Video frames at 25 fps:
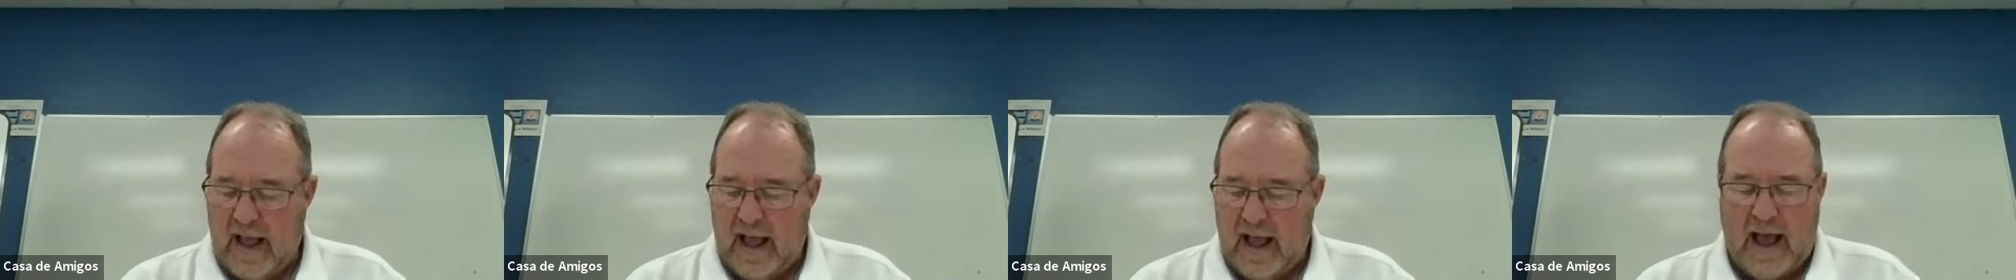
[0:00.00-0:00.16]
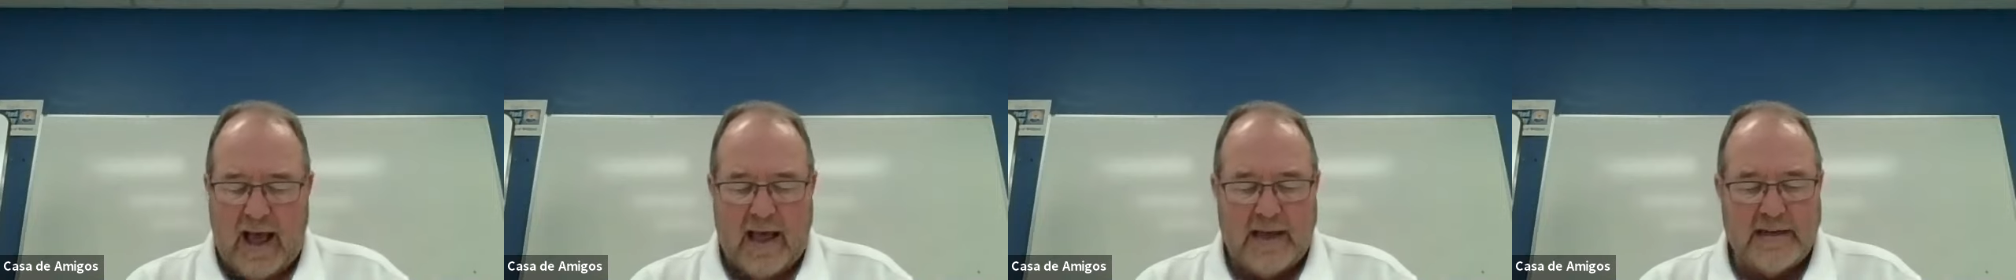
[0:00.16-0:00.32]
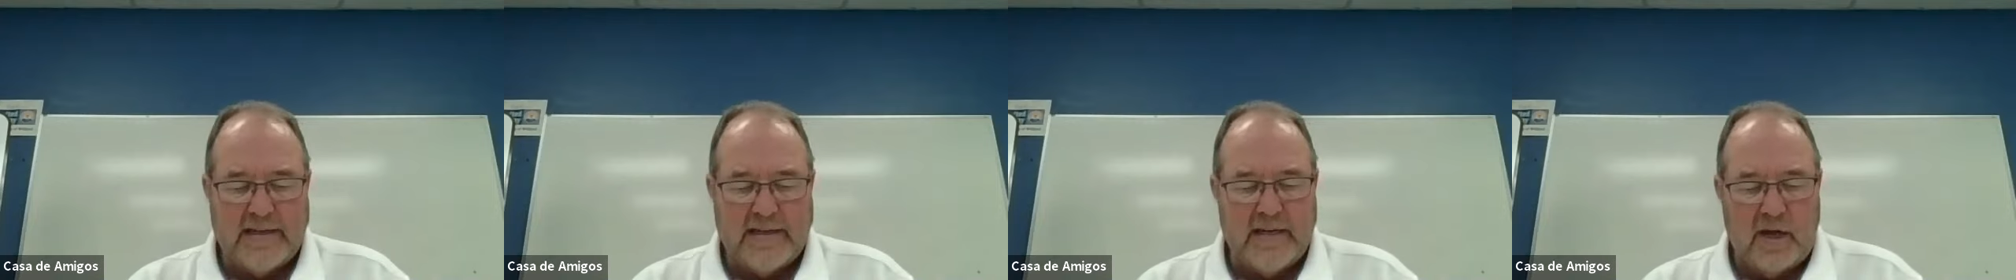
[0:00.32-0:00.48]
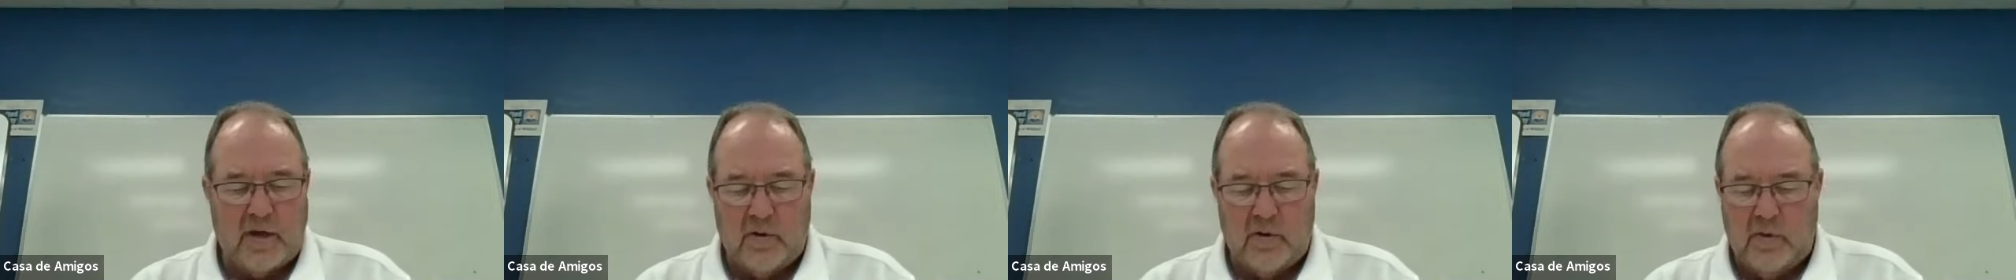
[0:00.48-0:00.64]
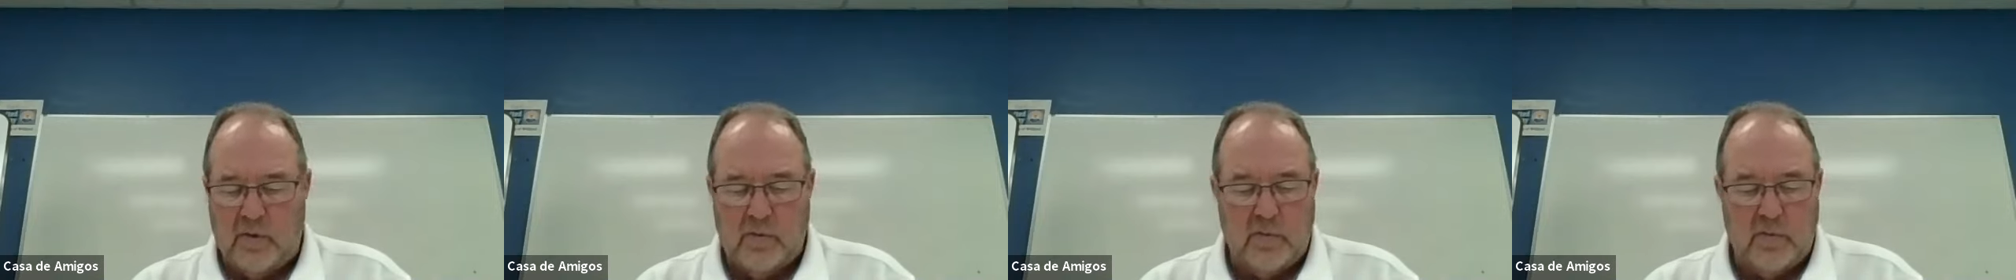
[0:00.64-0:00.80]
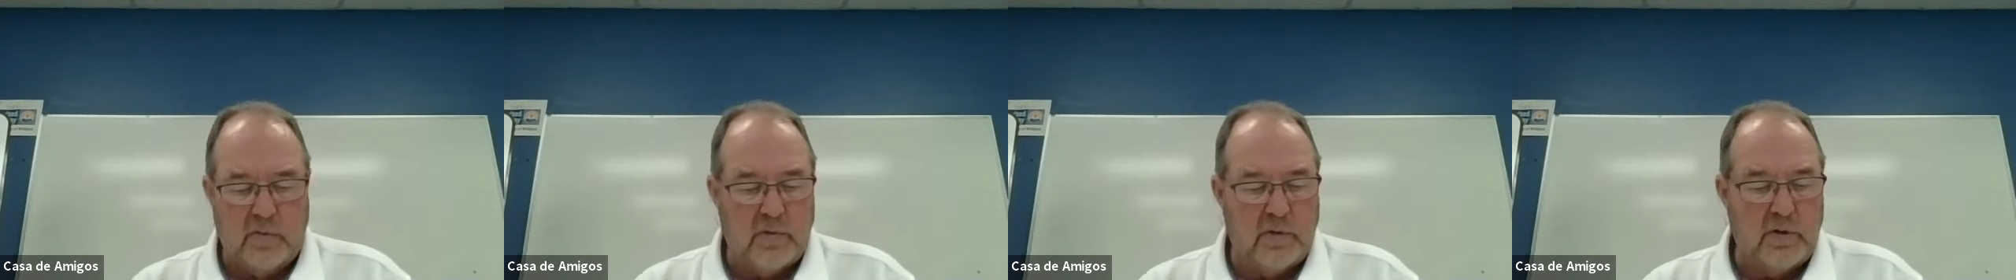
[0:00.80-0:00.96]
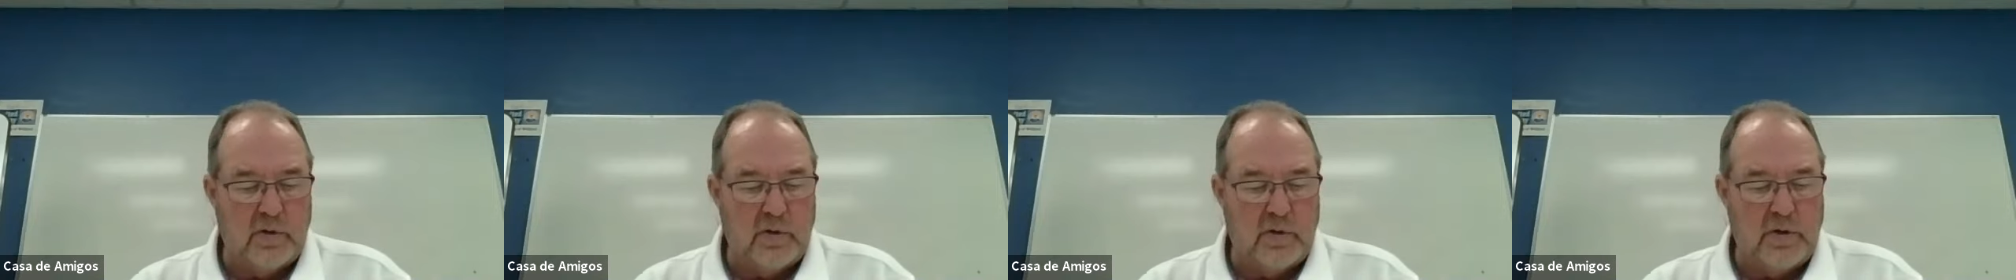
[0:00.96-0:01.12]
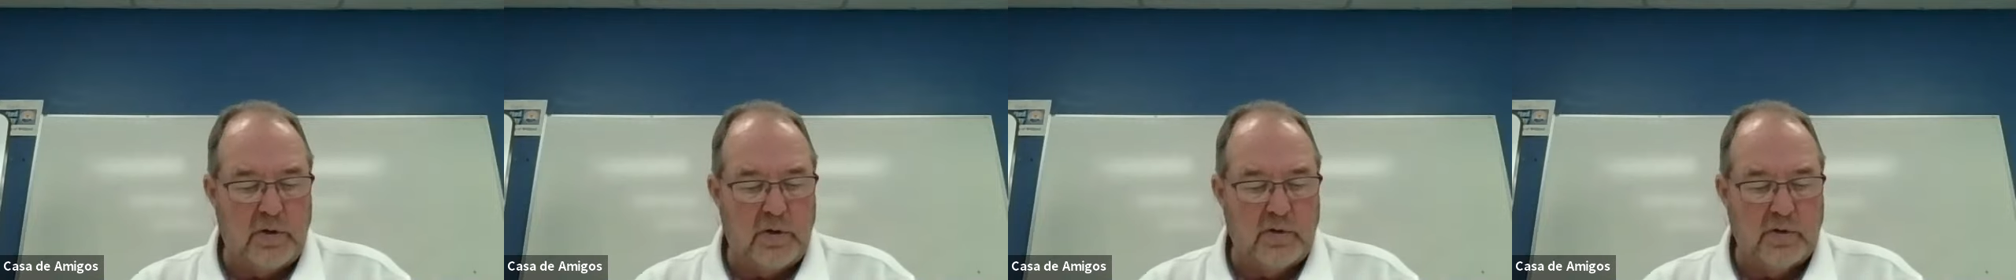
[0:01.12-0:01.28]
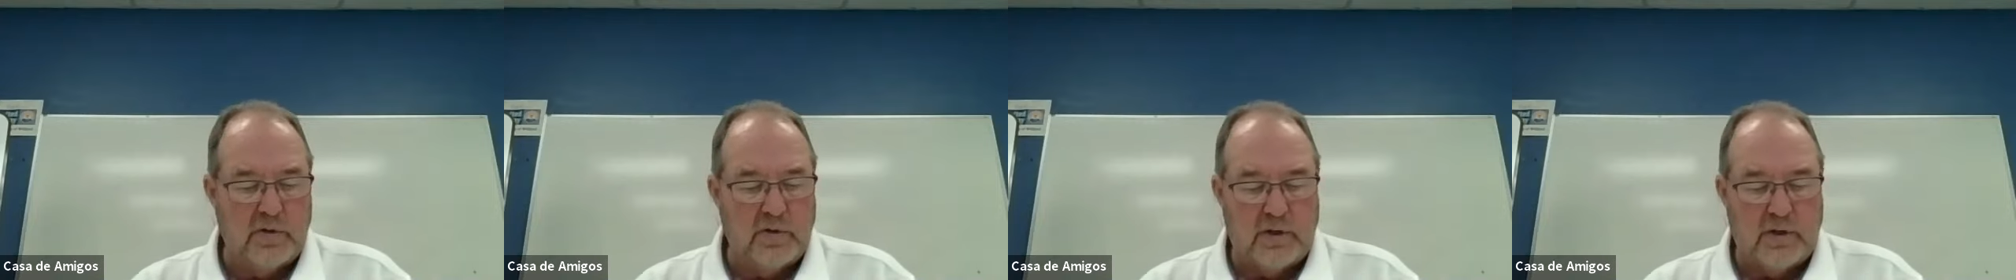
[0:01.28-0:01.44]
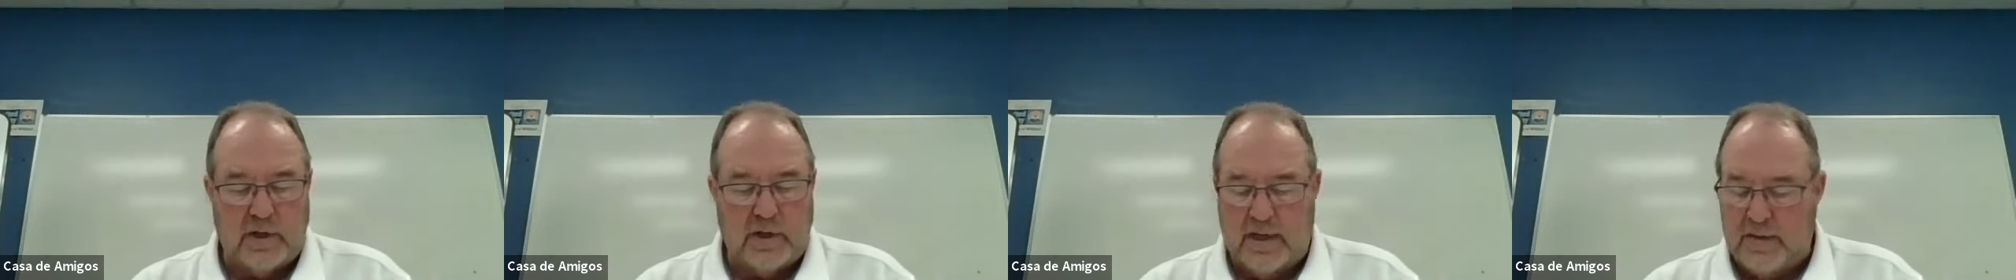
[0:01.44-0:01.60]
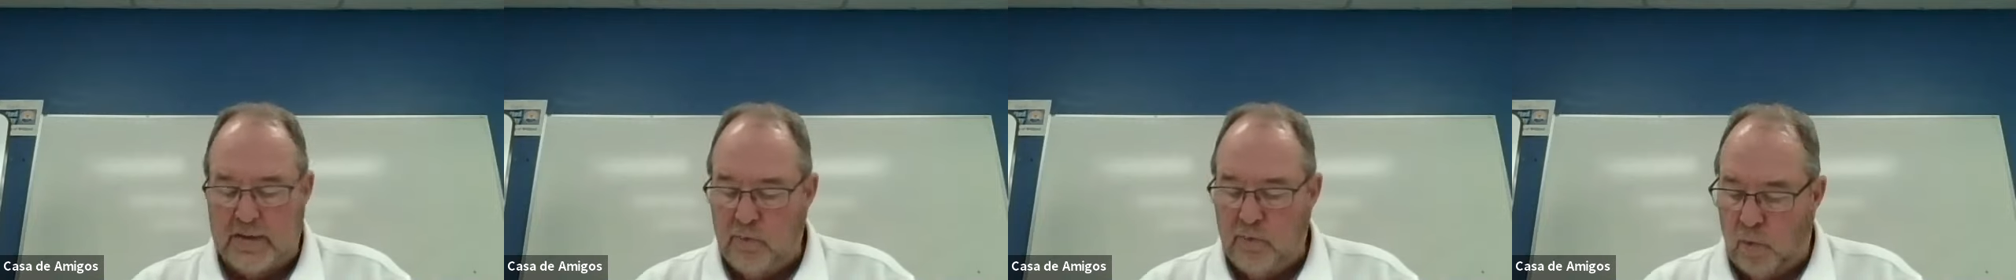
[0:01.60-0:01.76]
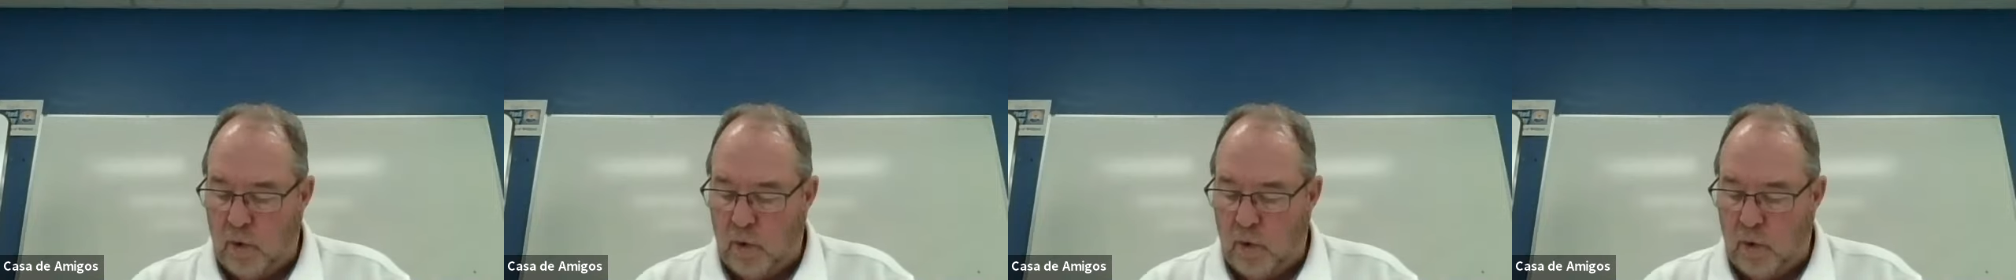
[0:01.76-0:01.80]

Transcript: I don't usually